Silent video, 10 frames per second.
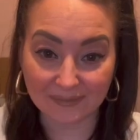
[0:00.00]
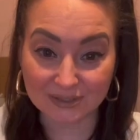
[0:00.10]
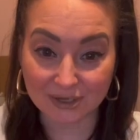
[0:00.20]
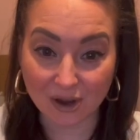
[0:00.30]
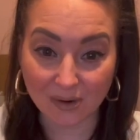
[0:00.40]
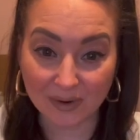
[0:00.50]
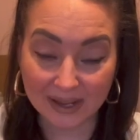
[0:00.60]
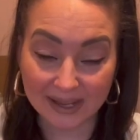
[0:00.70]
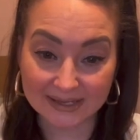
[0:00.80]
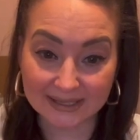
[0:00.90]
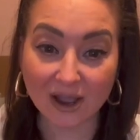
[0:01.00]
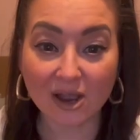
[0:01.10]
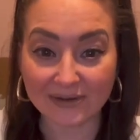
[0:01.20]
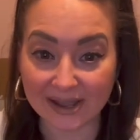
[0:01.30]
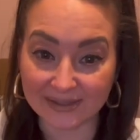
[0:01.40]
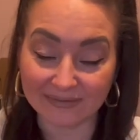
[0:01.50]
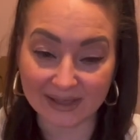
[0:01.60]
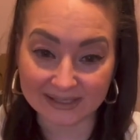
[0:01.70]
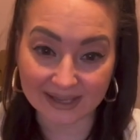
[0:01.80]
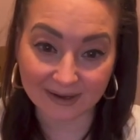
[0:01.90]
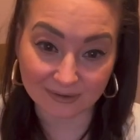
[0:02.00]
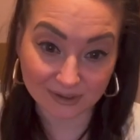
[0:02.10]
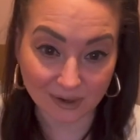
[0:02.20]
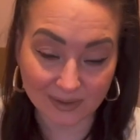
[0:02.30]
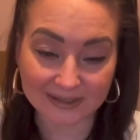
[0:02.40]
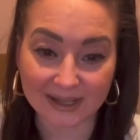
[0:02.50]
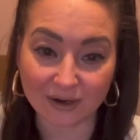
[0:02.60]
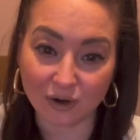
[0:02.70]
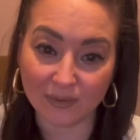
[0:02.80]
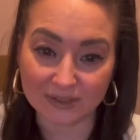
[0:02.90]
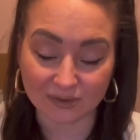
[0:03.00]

So he's like, all right then, let's get going.